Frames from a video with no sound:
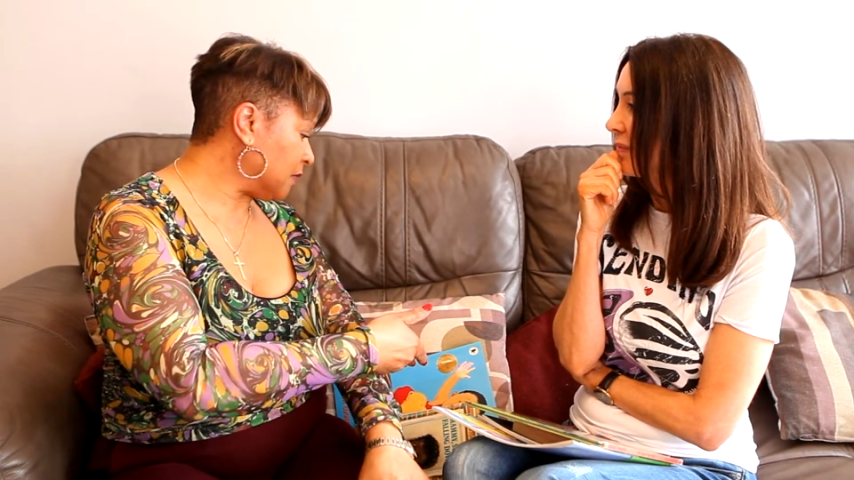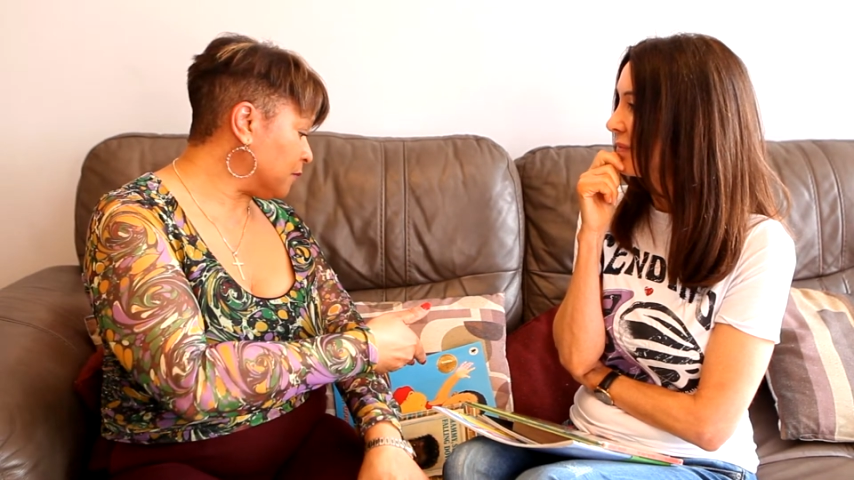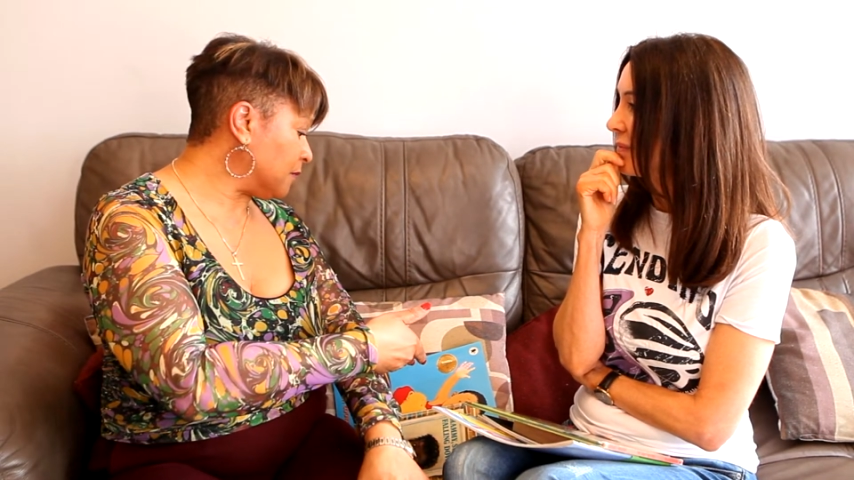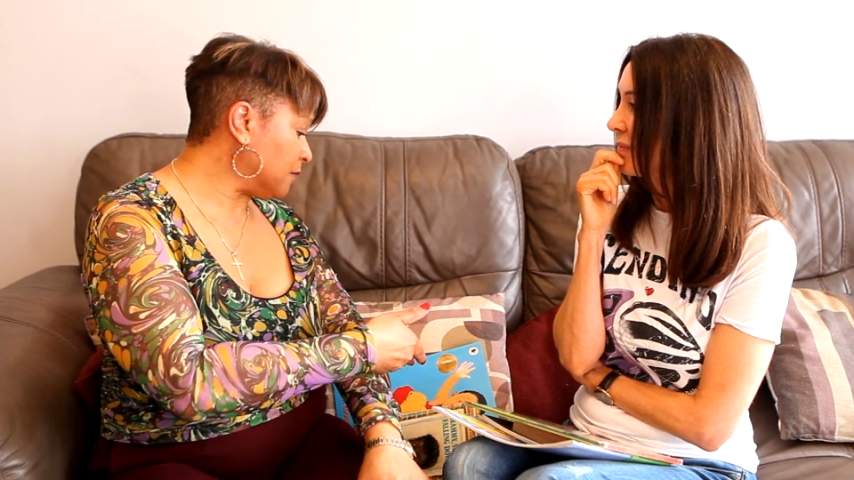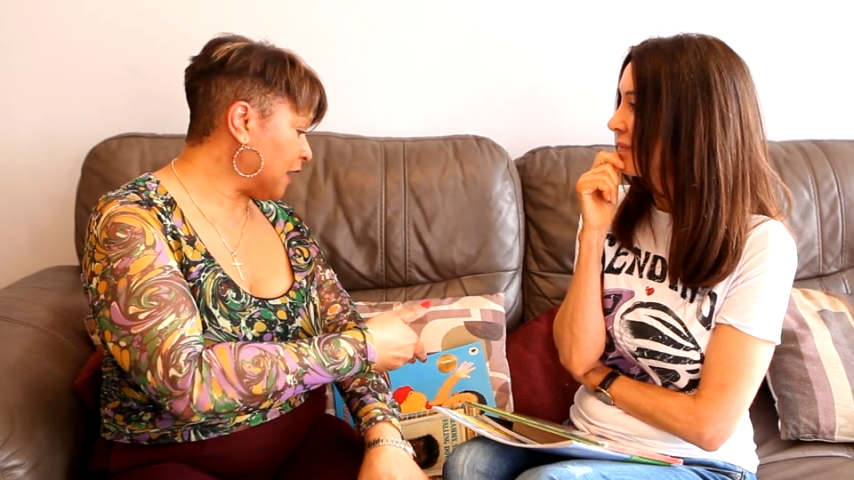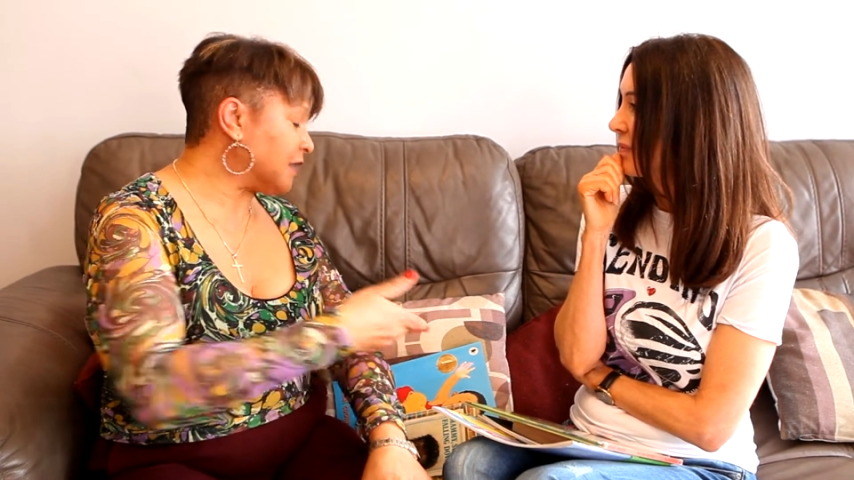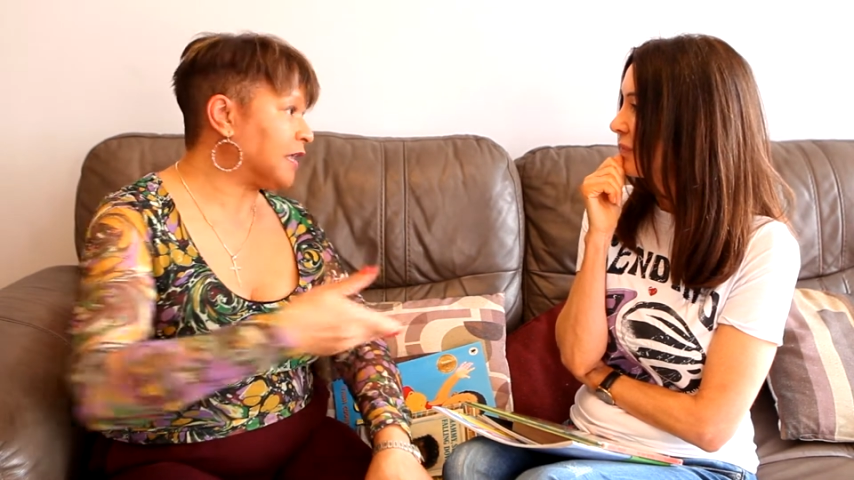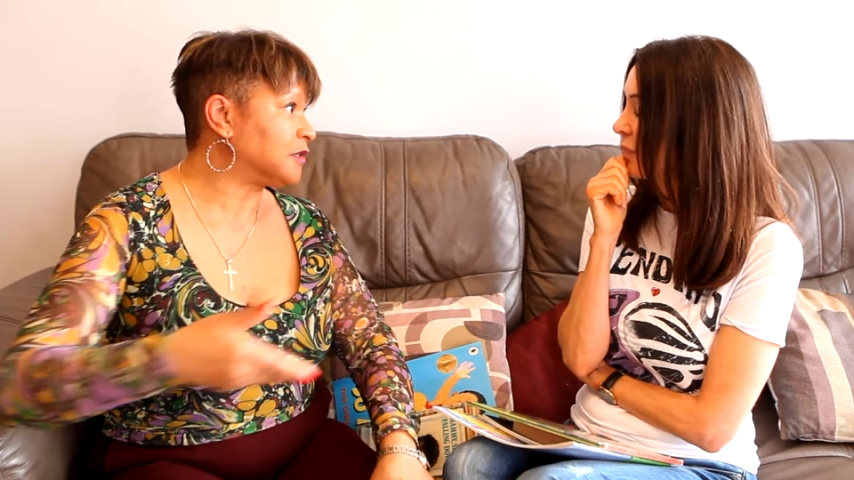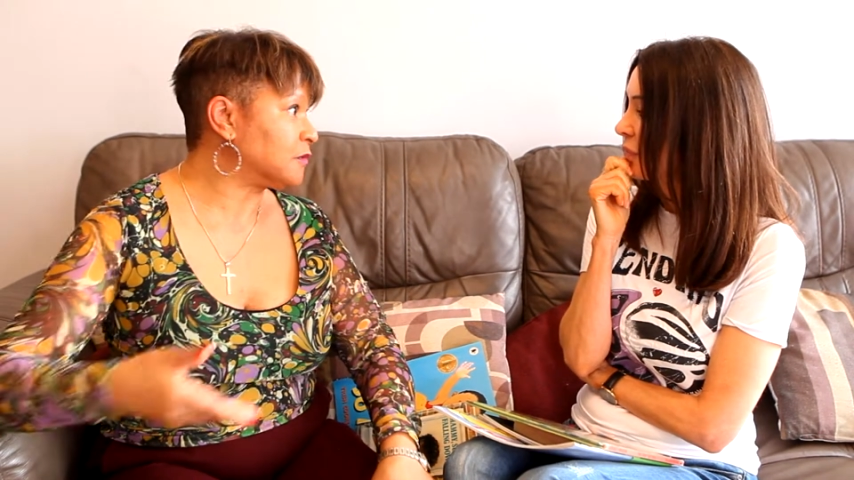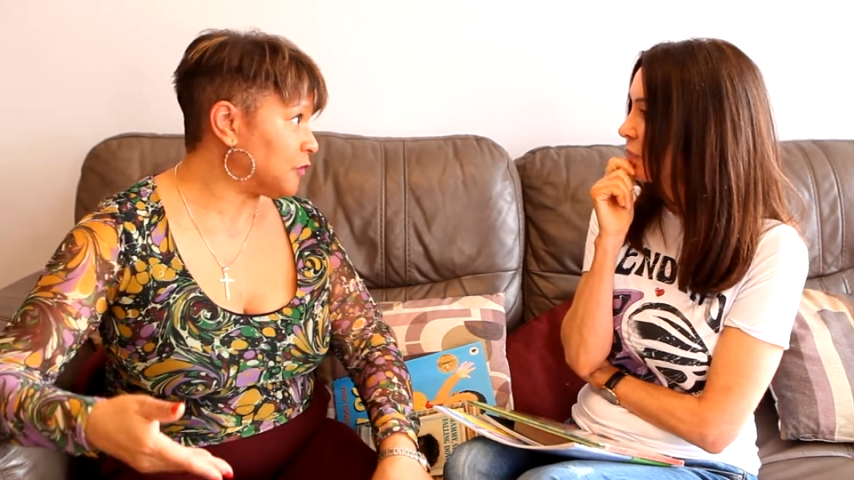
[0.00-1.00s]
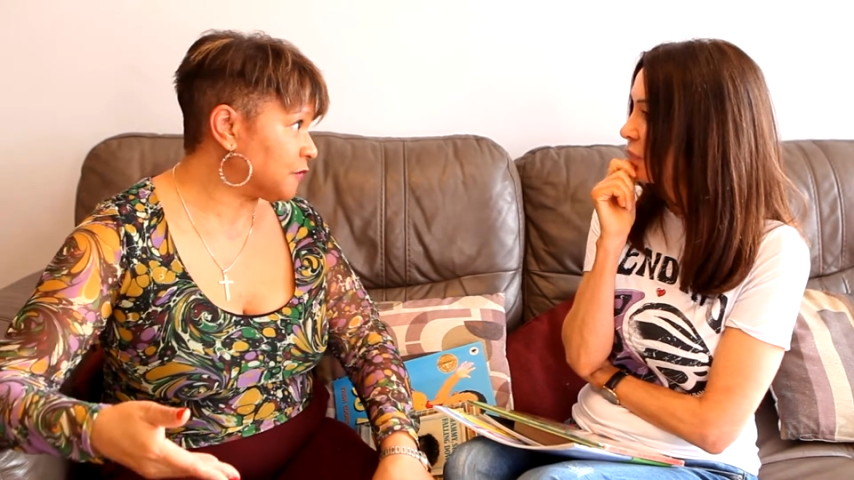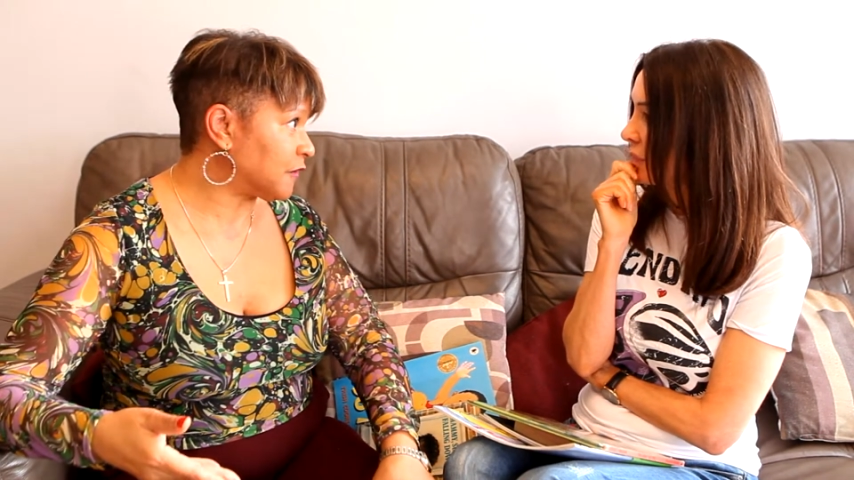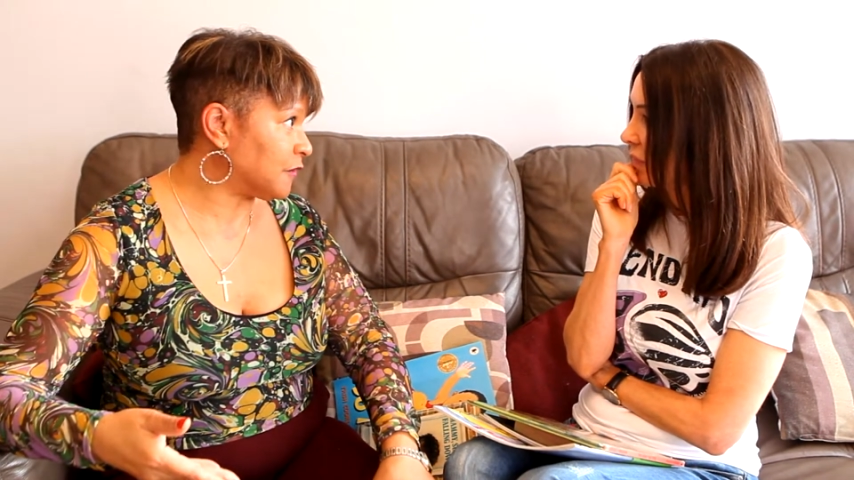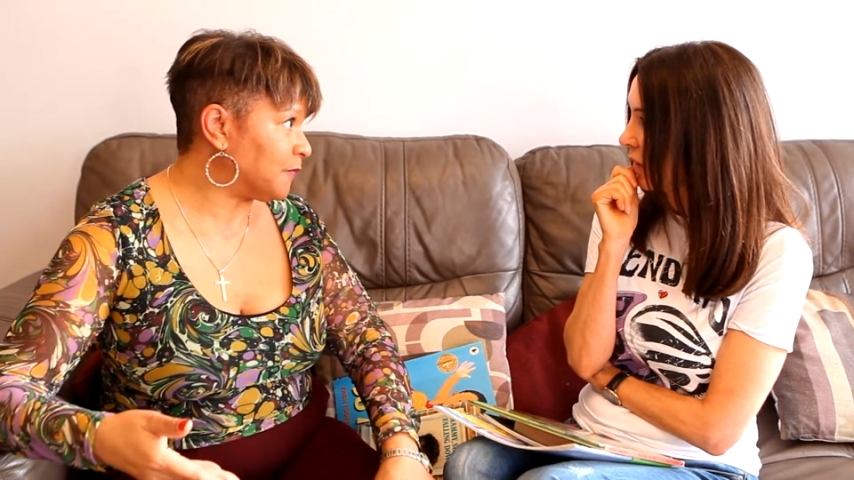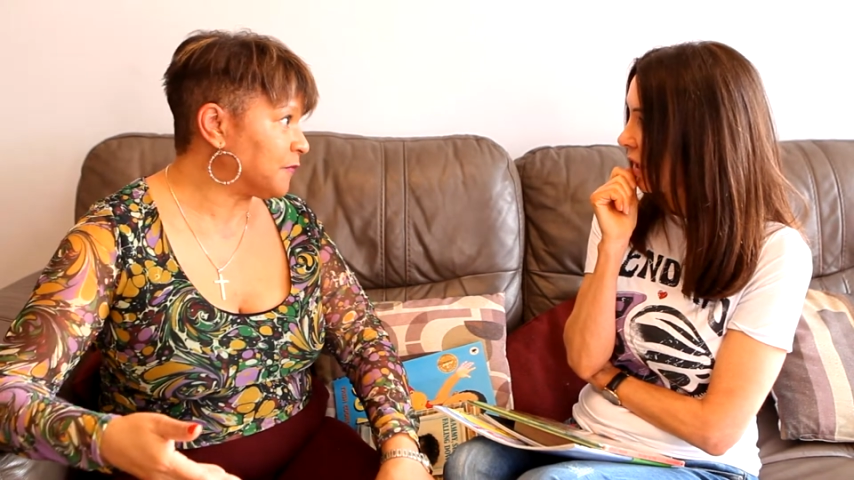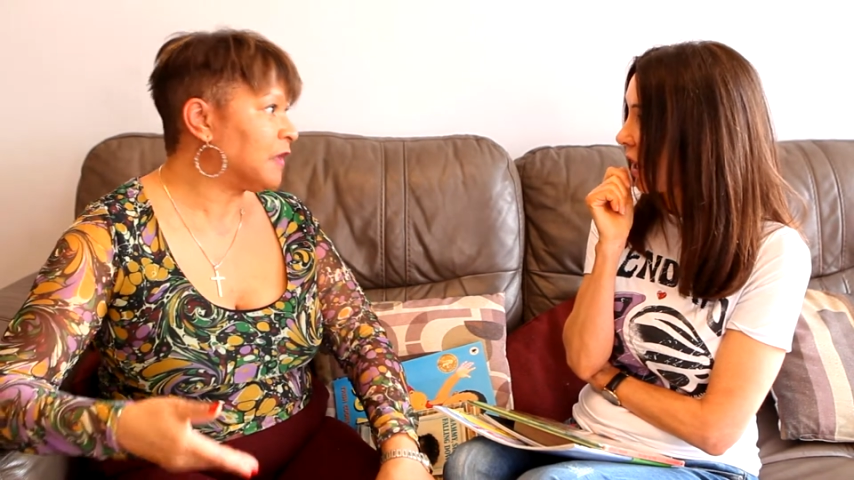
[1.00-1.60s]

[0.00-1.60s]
I'm making that into a musical.